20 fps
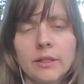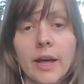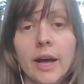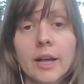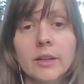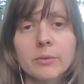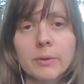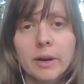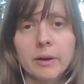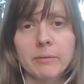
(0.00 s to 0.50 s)

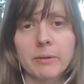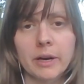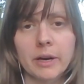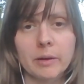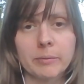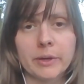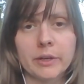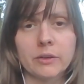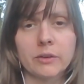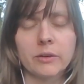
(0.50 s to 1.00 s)
That's what I
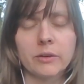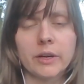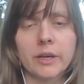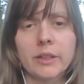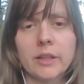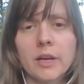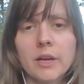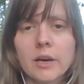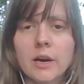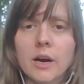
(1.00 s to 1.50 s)
recommend. Okay,
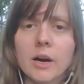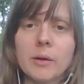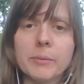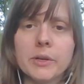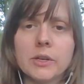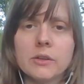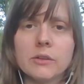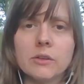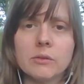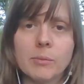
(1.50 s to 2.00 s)
they come
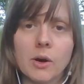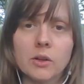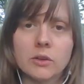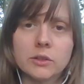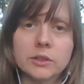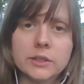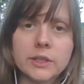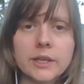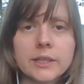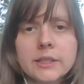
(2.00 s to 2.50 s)
in
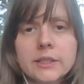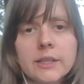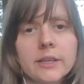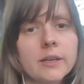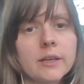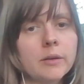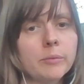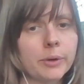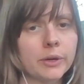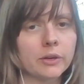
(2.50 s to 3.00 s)
smaller sizes
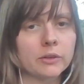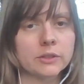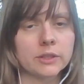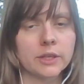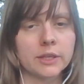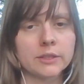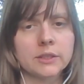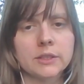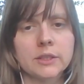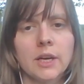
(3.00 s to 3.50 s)
and in bigger
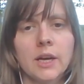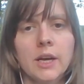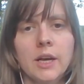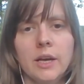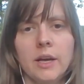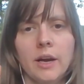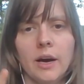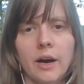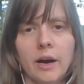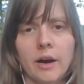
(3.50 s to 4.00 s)
sizes.
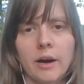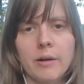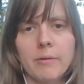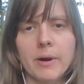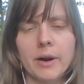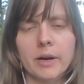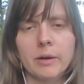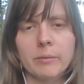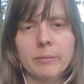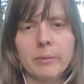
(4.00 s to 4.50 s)
I
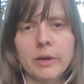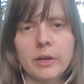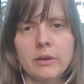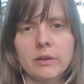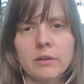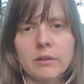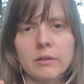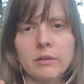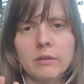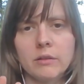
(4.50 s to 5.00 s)

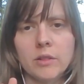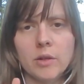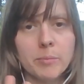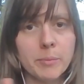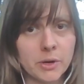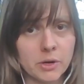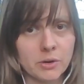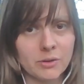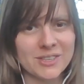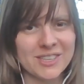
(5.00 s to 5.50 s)
recommend the
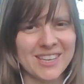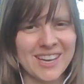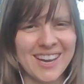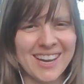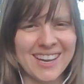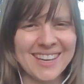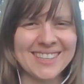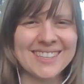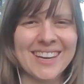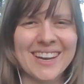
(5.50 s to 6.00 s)
middle
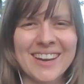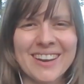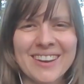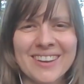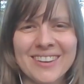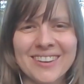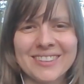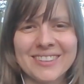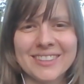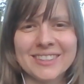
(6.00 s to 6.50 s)
size.
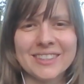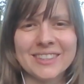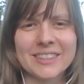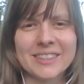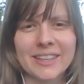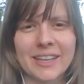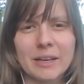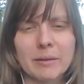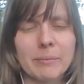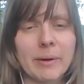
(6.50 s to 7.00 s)
This is
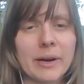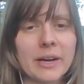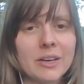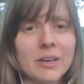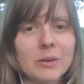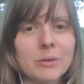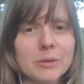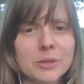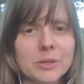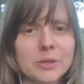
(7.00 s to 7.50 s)
like my
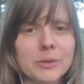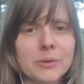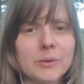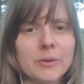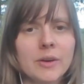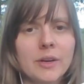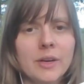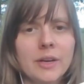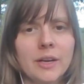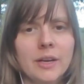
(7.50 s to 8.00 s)
go-to,
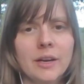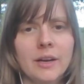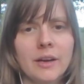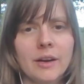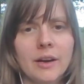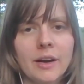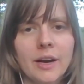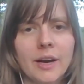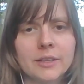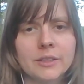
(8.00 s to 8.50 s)

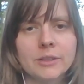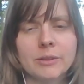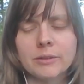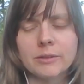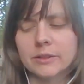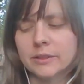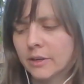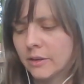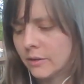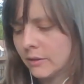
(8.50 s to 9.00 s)
as you
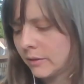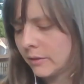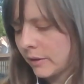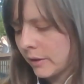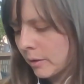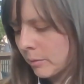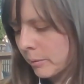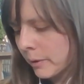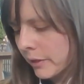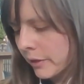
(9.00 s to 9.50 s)
can tell,
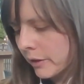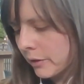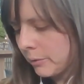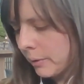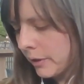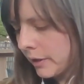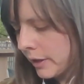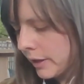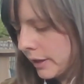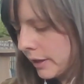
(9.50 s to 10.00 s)
and that's
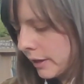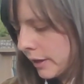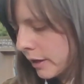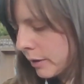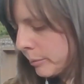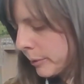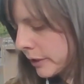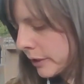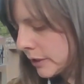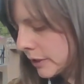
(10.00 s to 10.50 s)
why they get
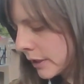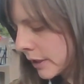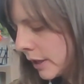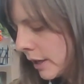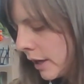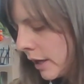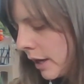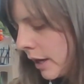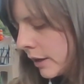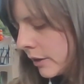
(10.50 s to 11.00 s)
kind of busted.
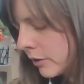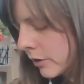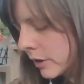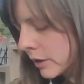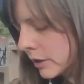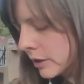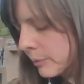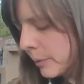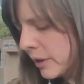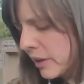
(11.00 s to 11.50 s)
You're
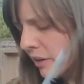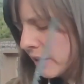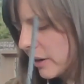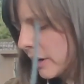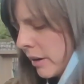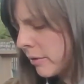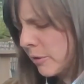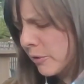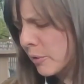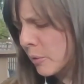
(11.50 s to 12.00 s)
going to spend
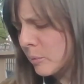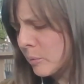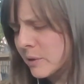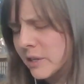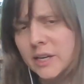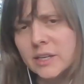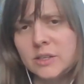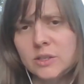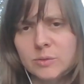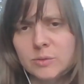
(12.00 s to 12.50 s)
anywhere from
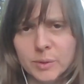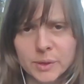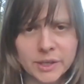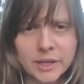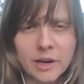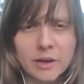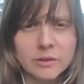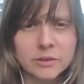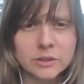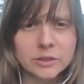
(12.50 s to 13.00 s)
$10 to
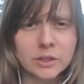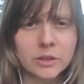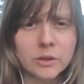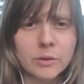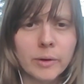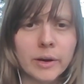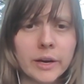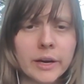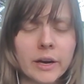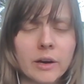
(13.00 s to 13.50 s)
$20 on a
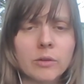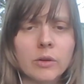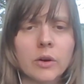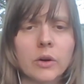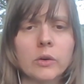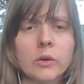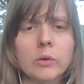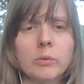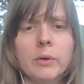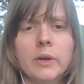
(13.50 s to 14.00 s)
Greyhound
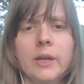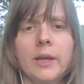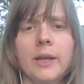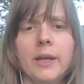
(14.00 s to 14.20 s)
comb,